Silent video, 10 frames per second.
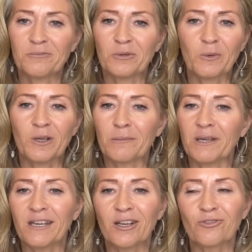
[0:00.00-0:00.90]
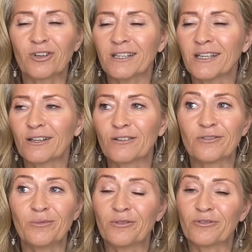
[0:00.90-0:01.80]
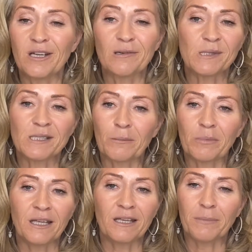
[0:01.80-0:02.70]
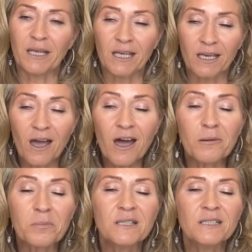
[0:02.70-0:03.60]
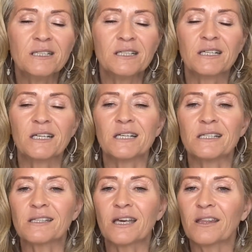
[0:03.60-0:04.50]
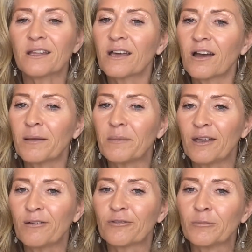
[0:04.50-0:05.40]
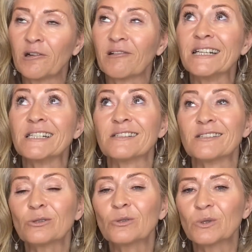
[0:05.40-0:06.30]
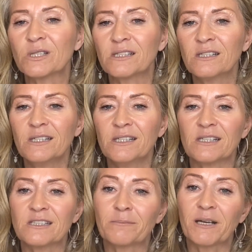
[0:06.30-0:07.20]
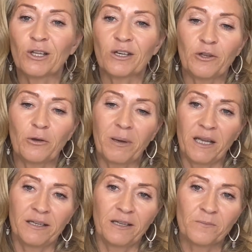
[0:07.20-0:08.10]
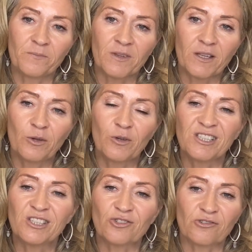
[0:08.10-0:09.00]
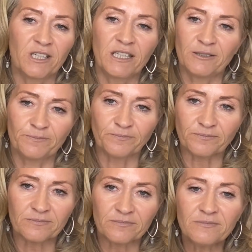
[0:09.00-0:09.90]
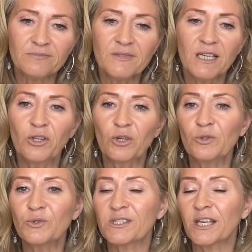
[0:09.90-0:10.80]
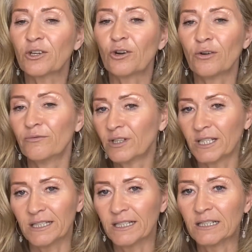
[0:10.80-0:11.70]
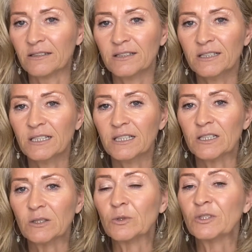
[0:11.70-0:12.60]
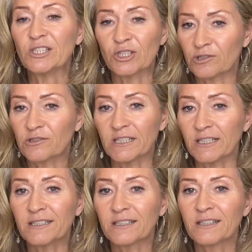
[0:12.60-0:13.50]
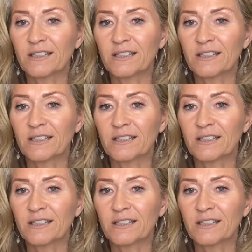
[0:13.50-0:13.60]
But what I'm hearing right now from the frequency I'm picking up is that I'm hearing from a greater source. It's about, look at your planet. You are destroying it. And the course that you're on right now will destroy it.